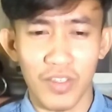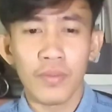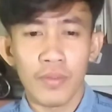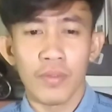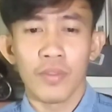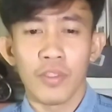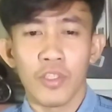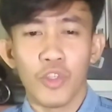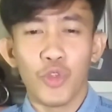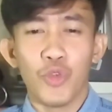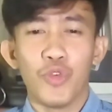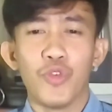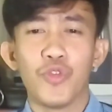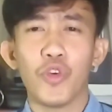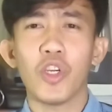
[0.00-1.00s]
Okay,
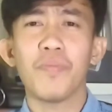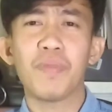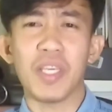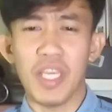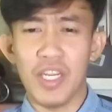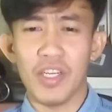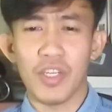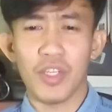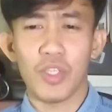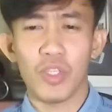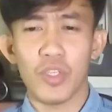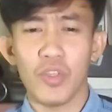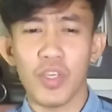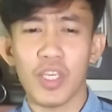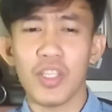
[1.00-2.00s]
for
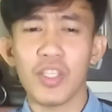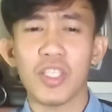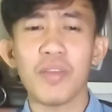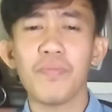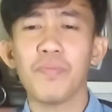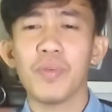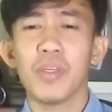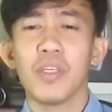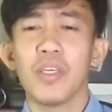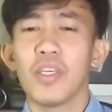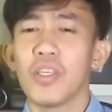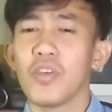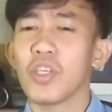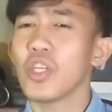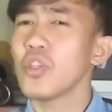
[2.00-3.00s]
beginners, you can
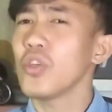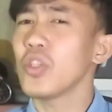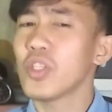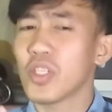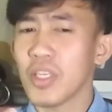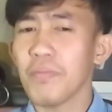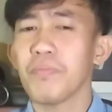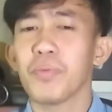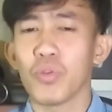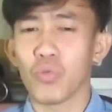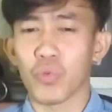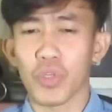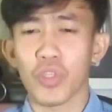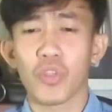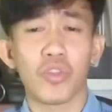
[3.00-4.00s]
use simple
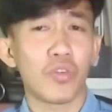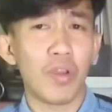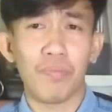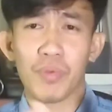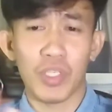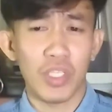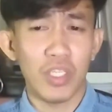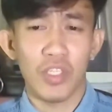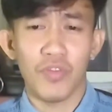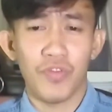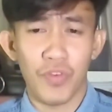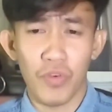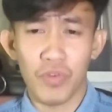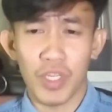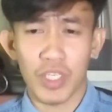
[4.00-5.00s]
words to represent the
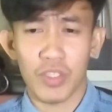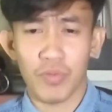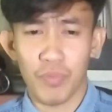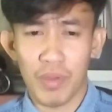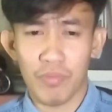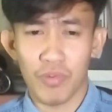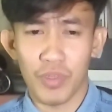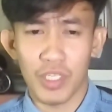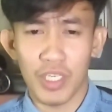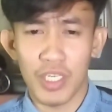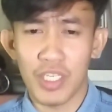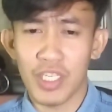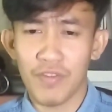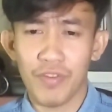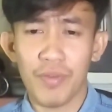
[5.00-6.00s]
phonics movement in
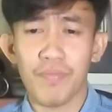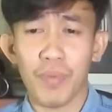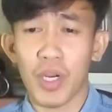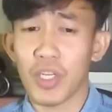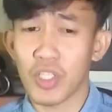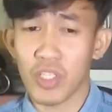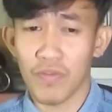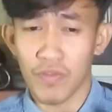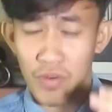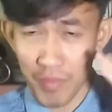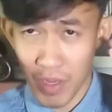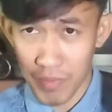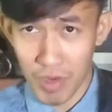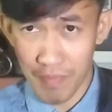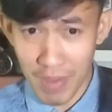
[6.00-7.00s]
different parts of your
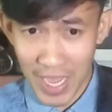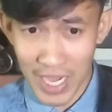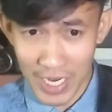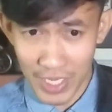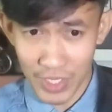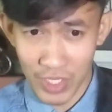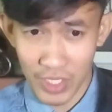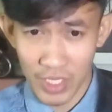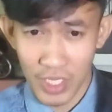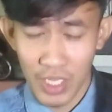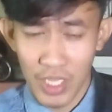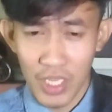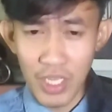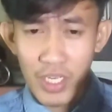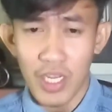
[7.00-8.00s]
memory palace.
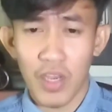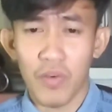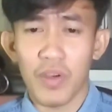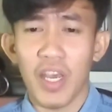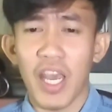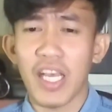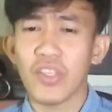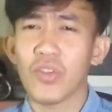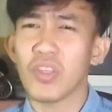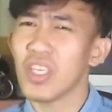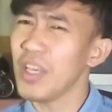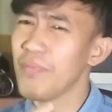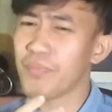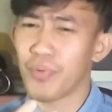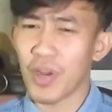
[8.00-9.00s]
Now, as you
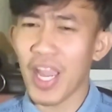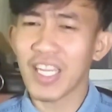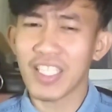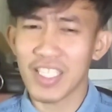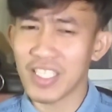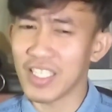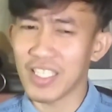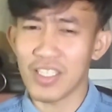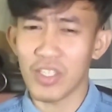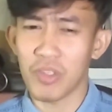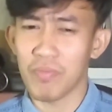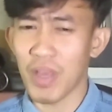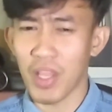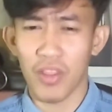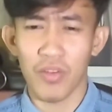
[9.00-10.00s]
keep practicing this
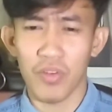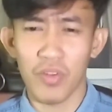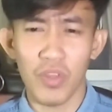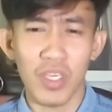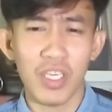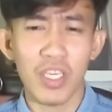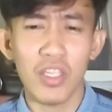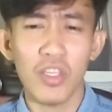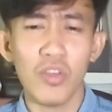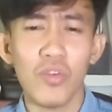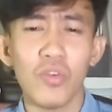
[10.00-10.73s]
method, you can